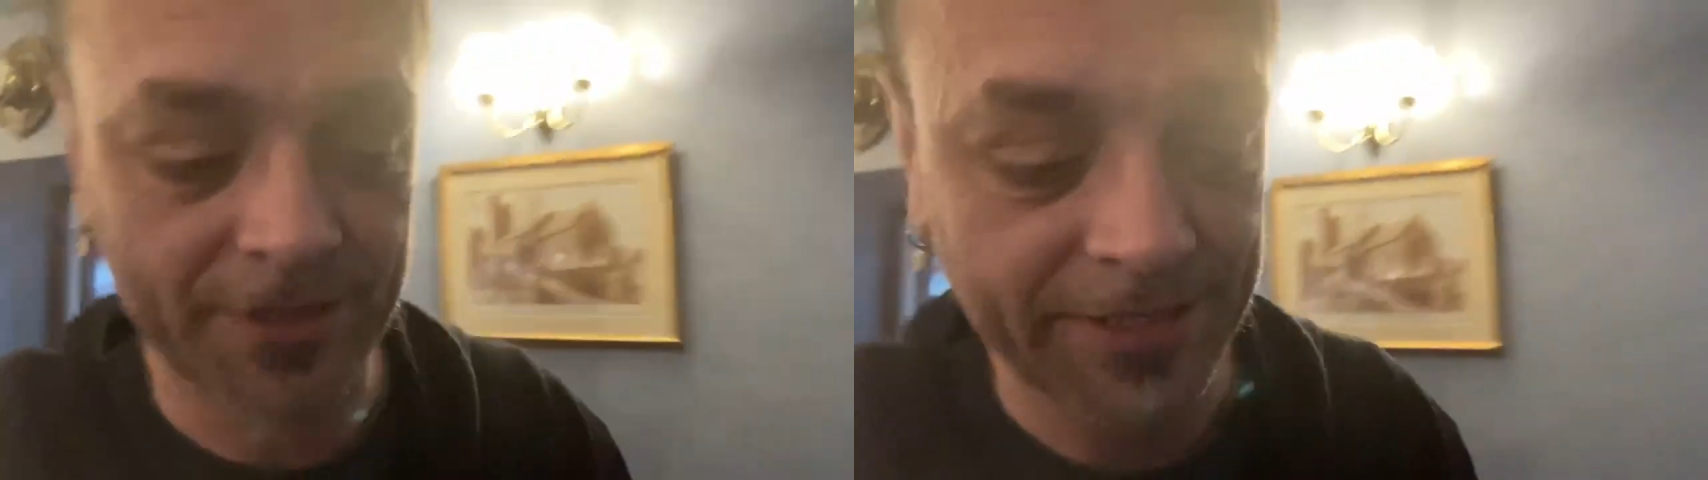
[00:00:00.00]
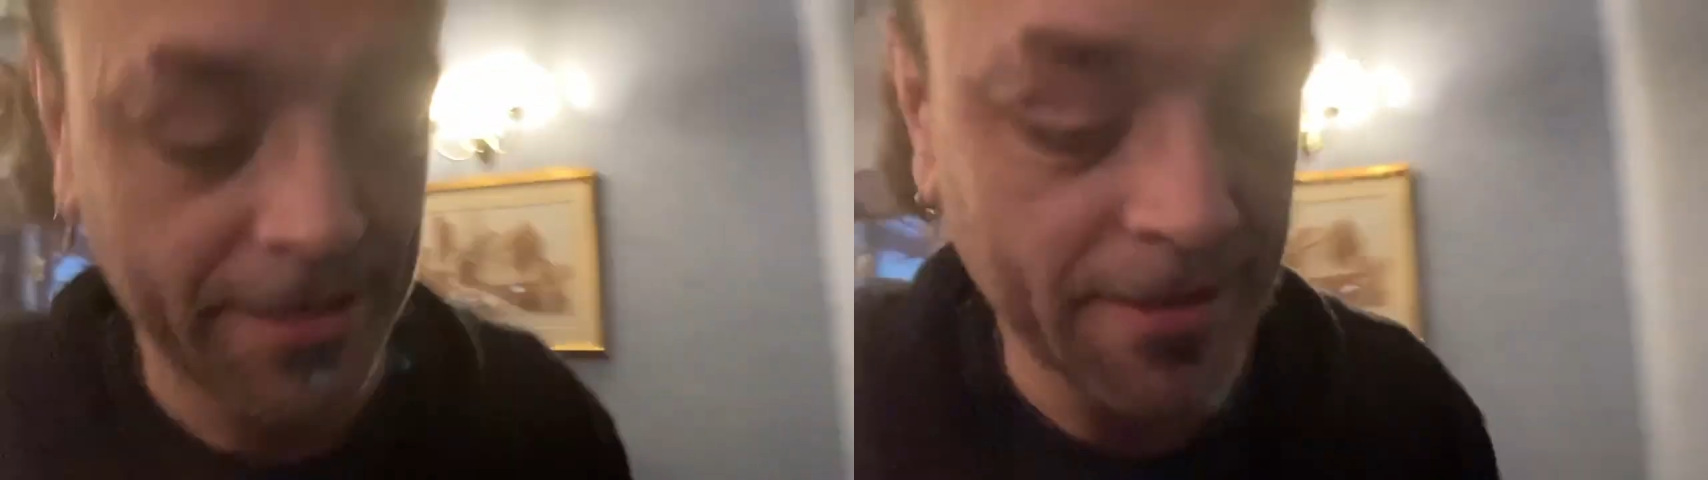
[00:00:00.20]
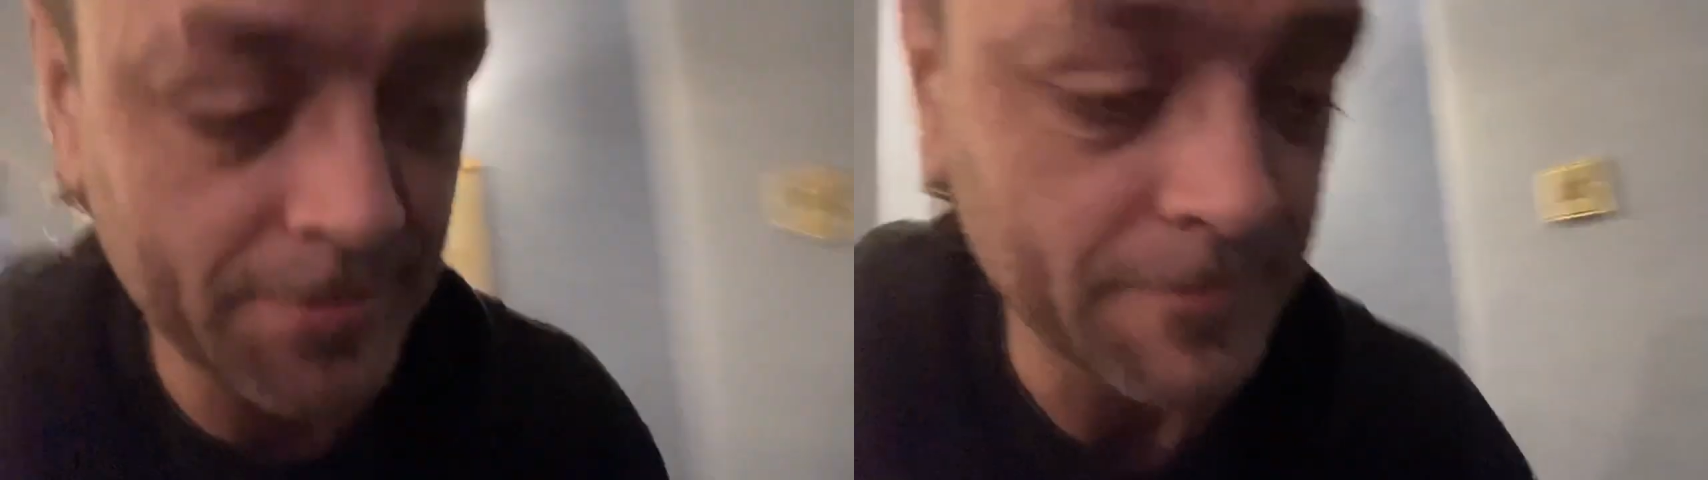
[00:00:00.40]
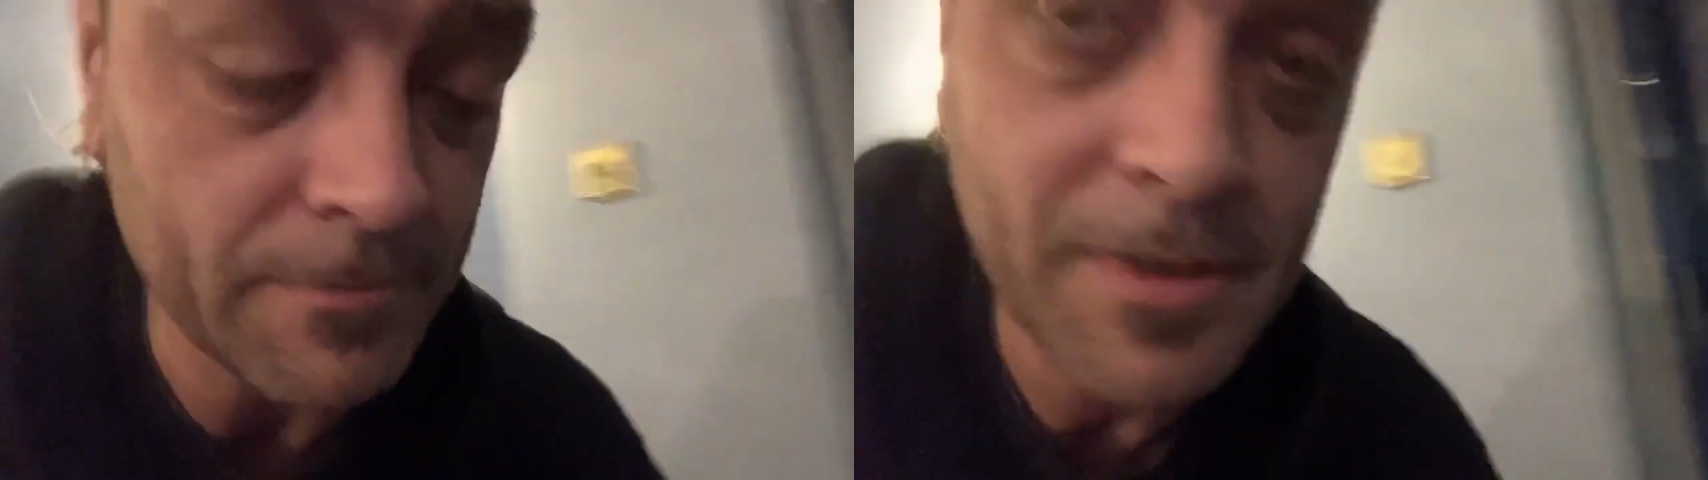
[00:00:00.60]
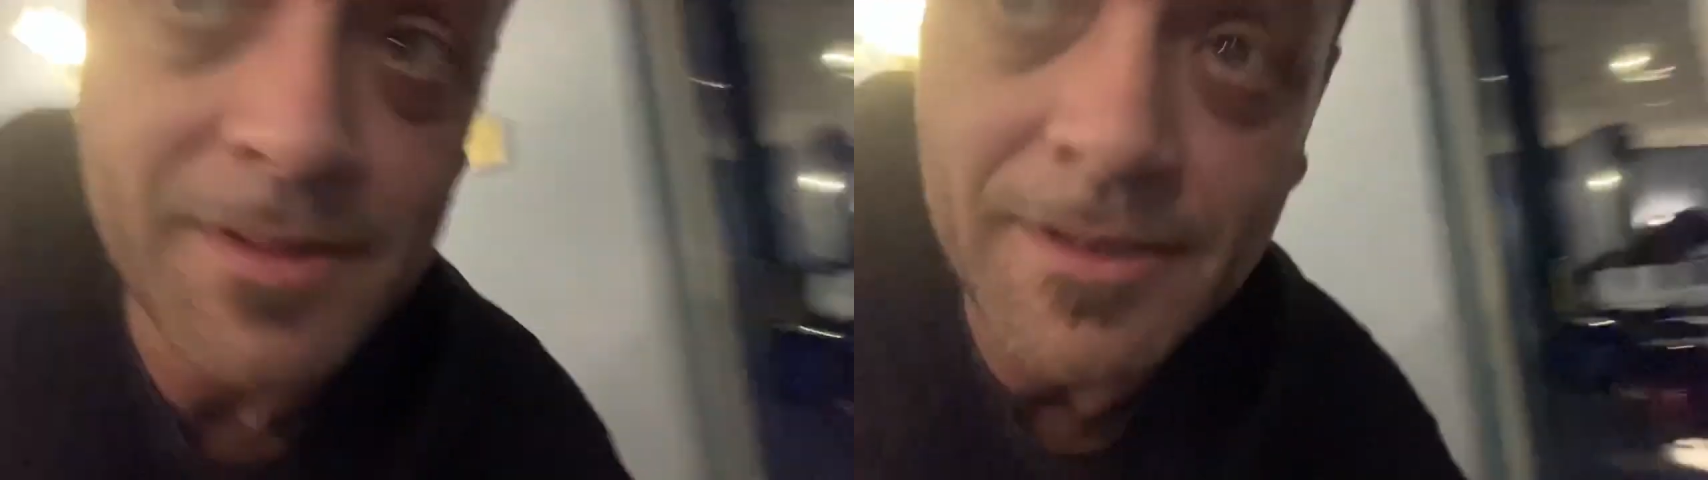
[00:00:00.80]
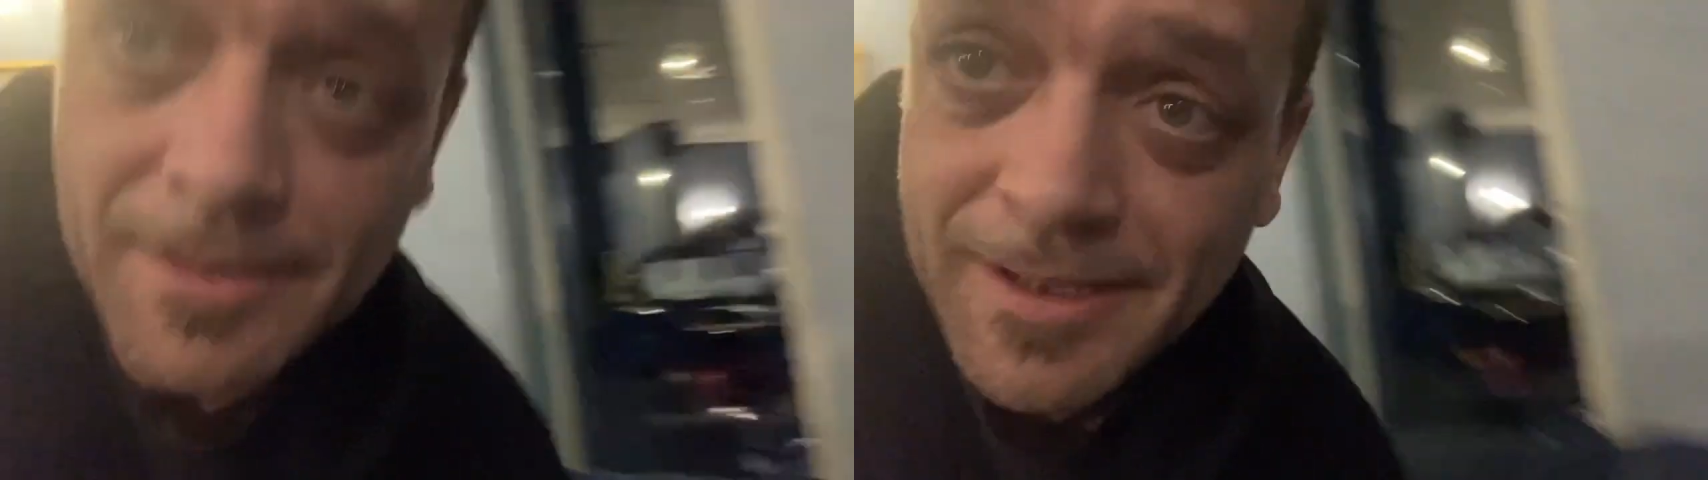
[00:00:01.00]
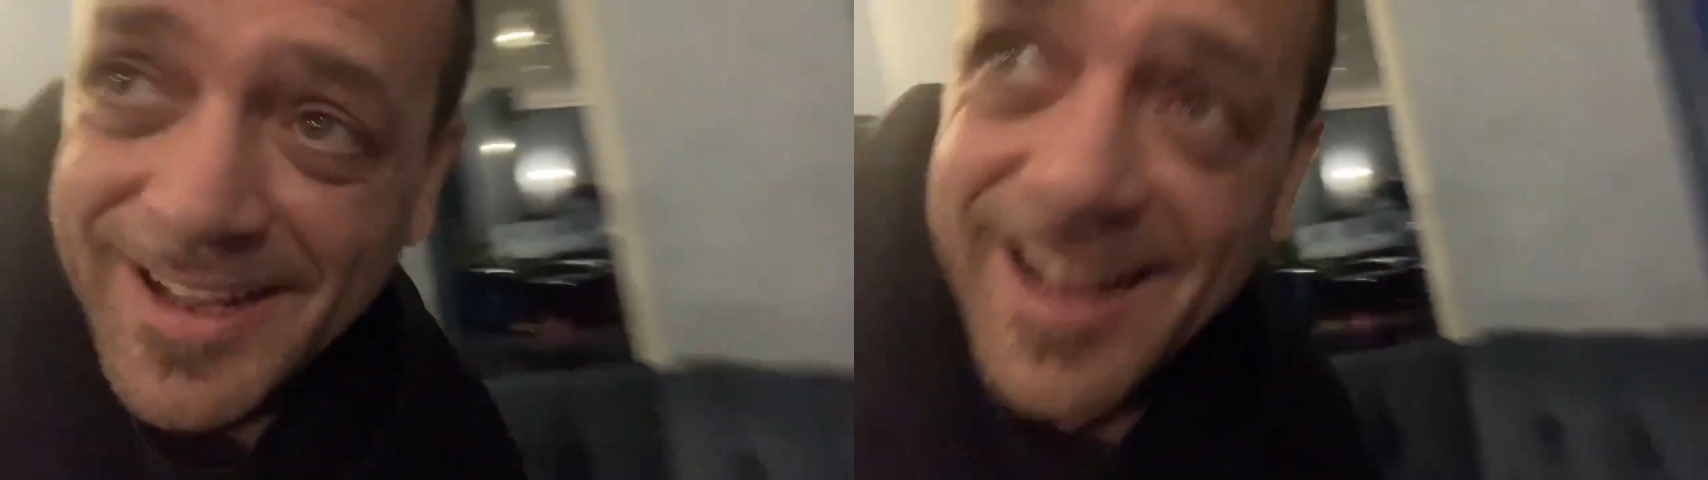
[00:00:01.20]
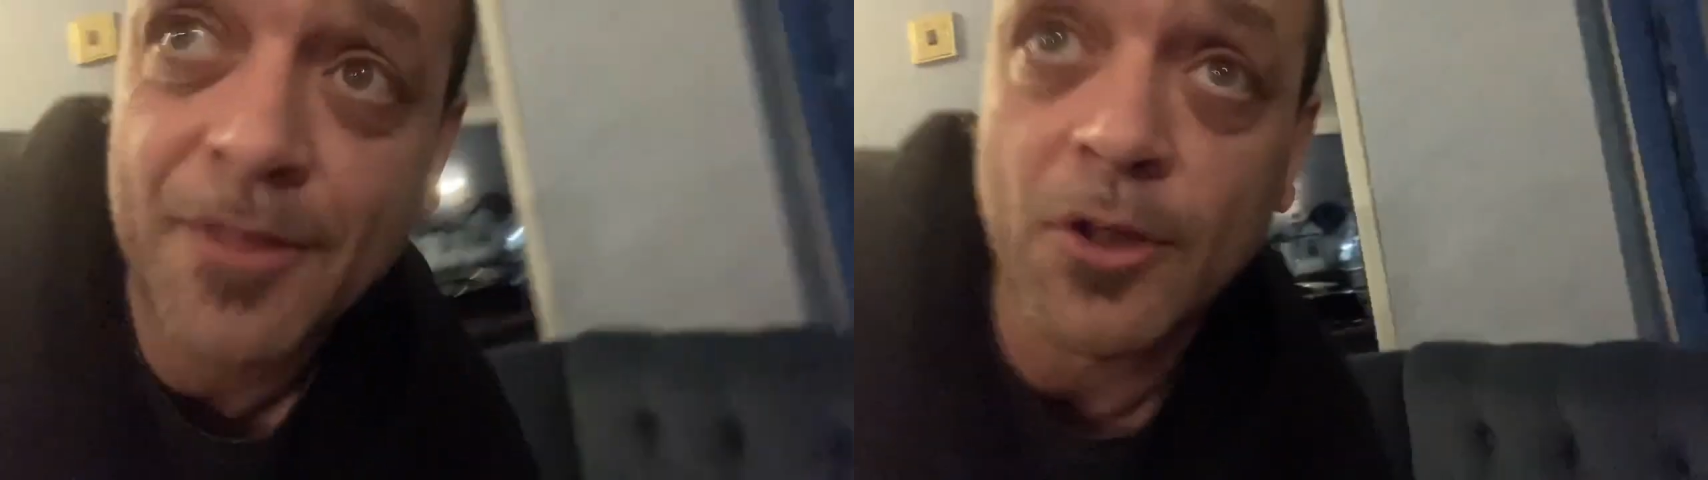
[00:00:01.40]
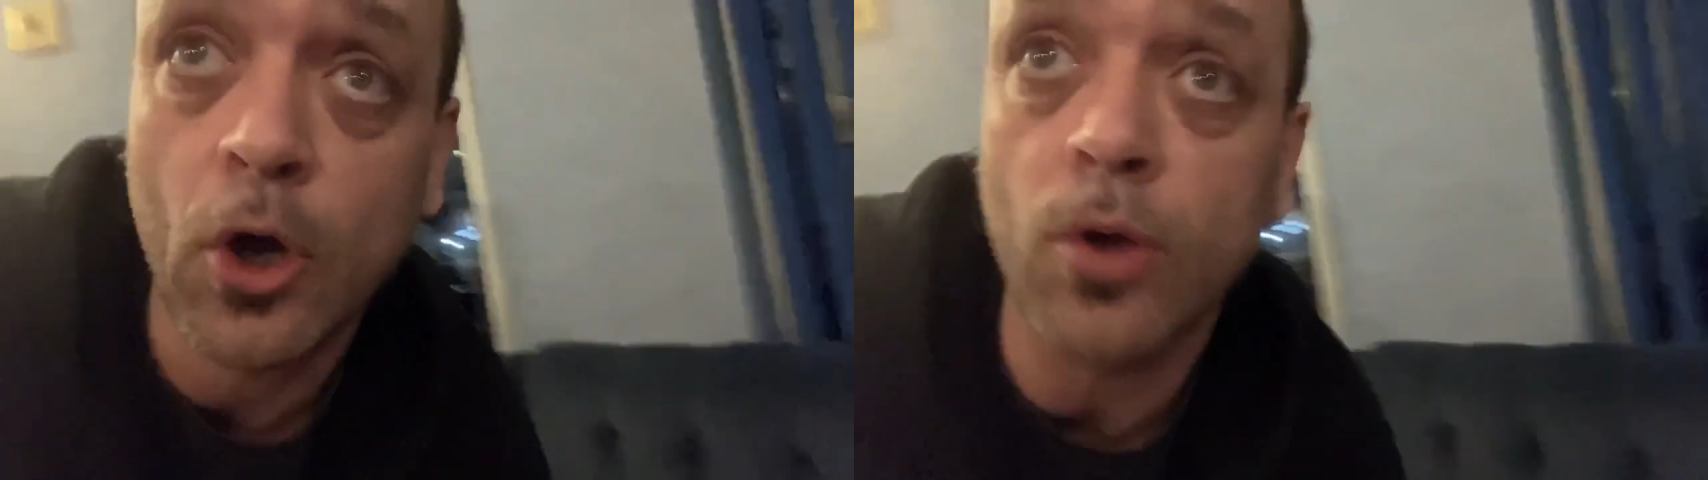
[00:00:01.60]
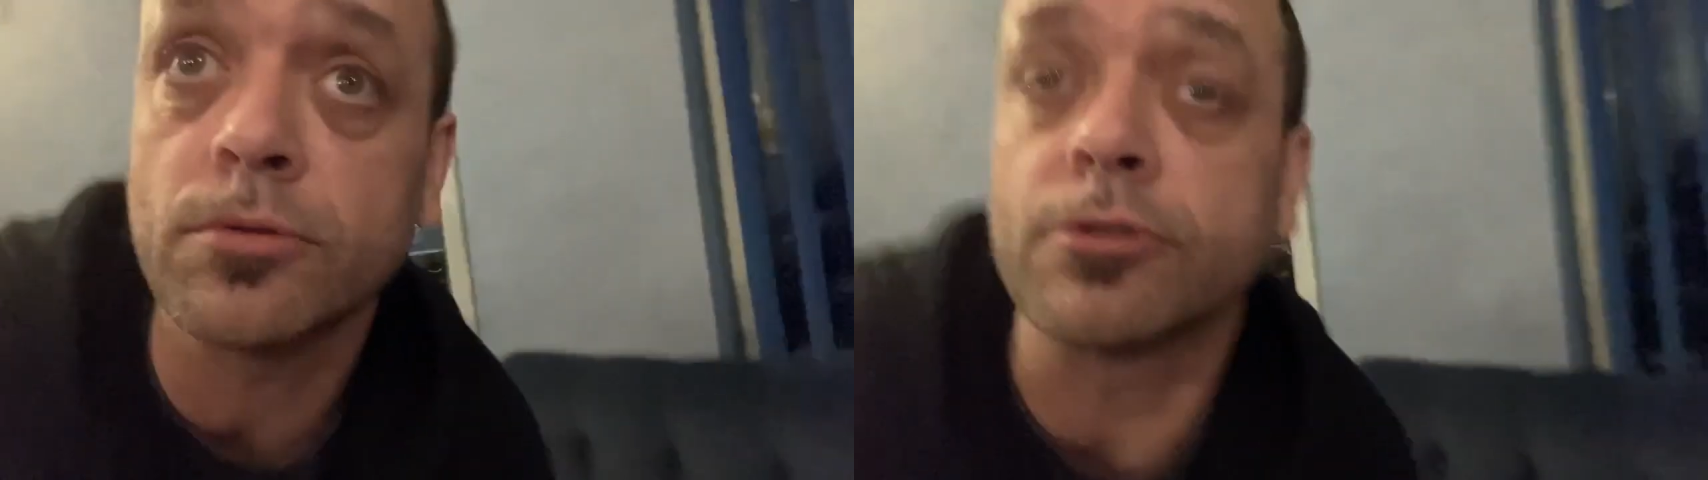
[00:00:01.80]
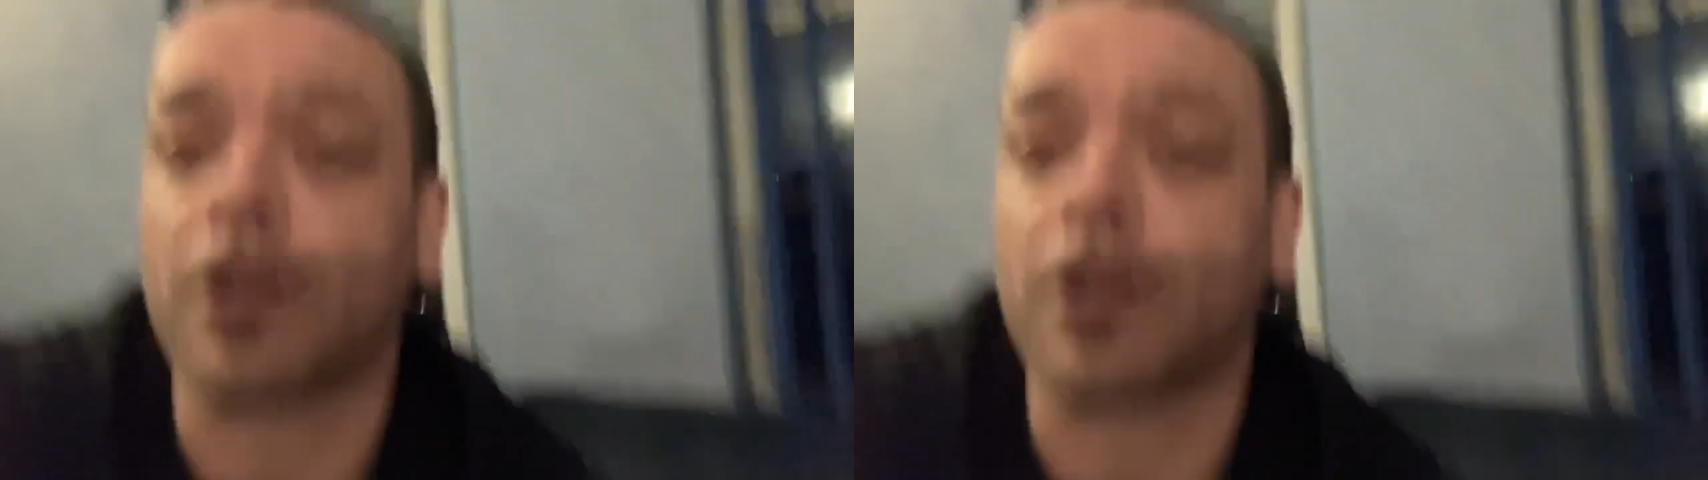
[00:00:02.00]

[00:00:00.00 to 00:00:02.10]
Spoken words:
the Cons